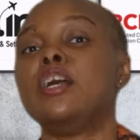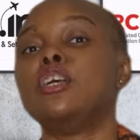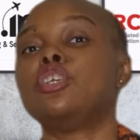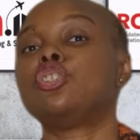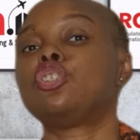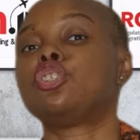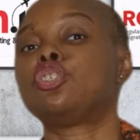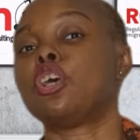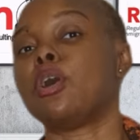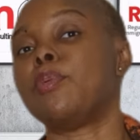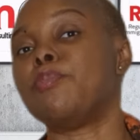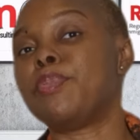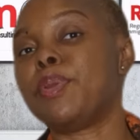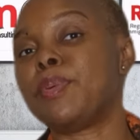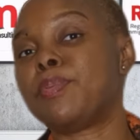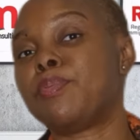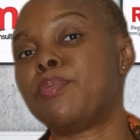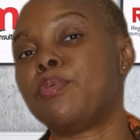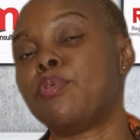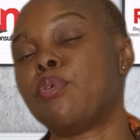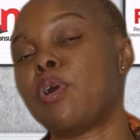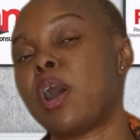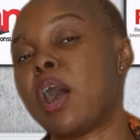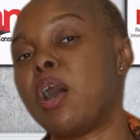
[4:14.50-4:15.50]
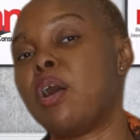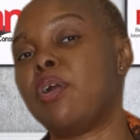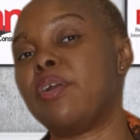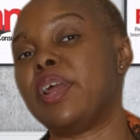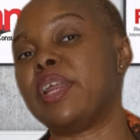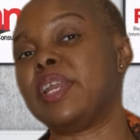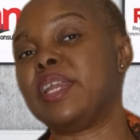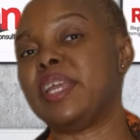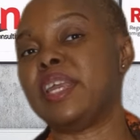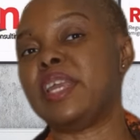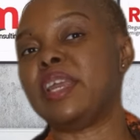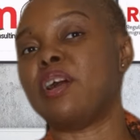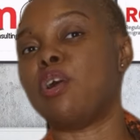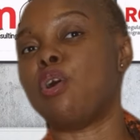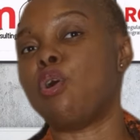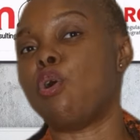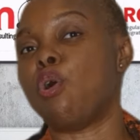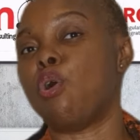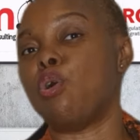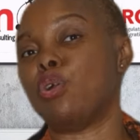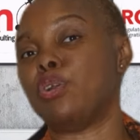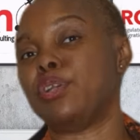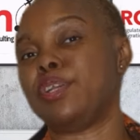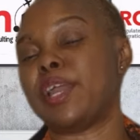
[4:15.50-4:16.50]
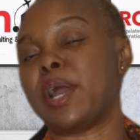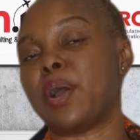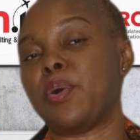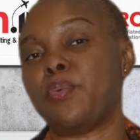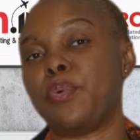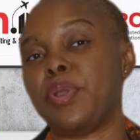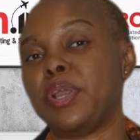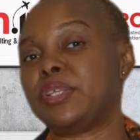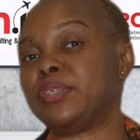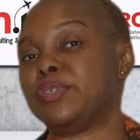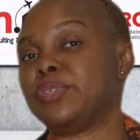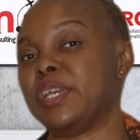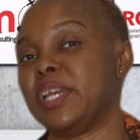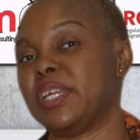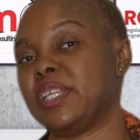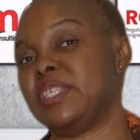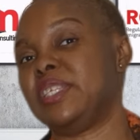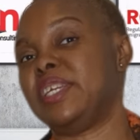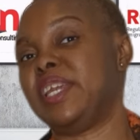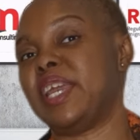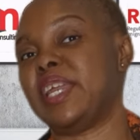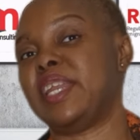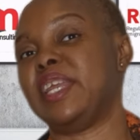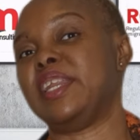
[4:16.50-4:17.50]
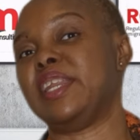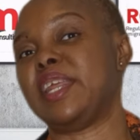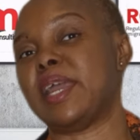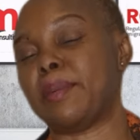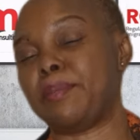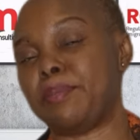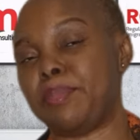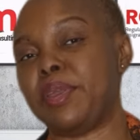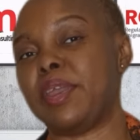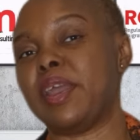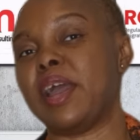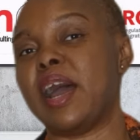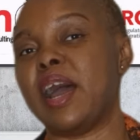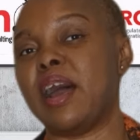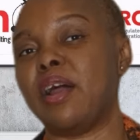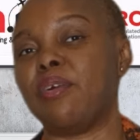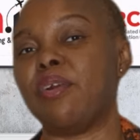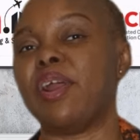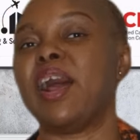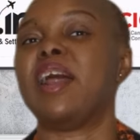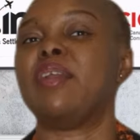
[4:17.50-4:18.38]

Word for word: some people are already on their way to get, gaining their PR.